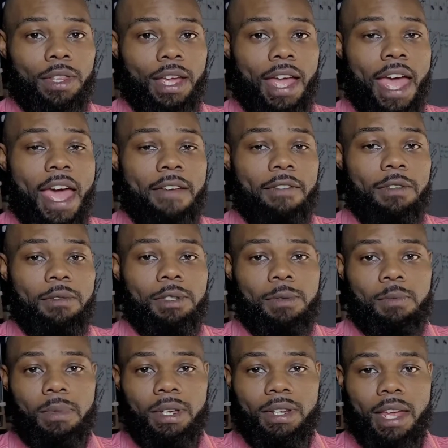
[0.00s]
they haven't
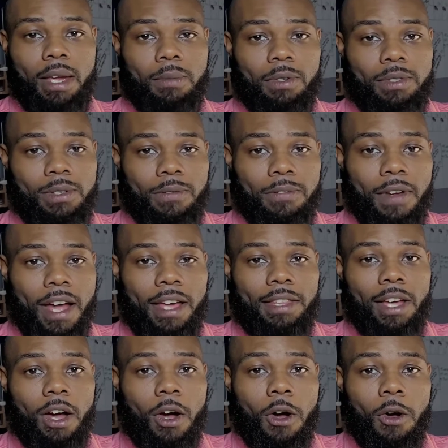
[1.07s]
been able to find
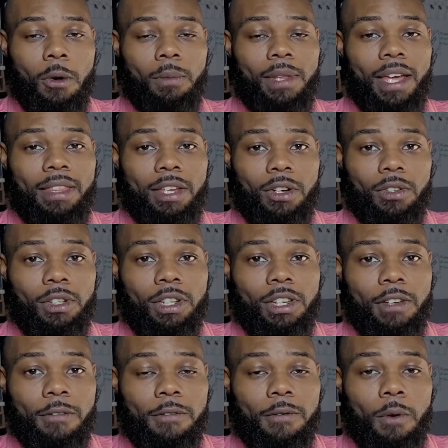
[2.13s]
the home that they're
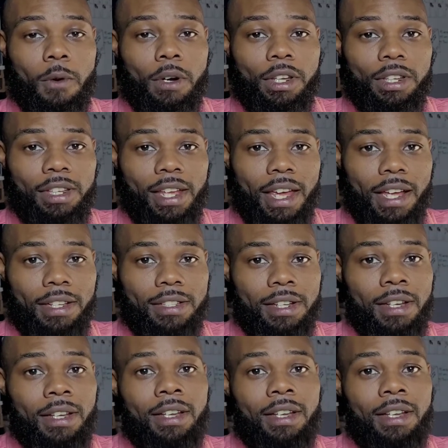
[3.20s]
looking for yet.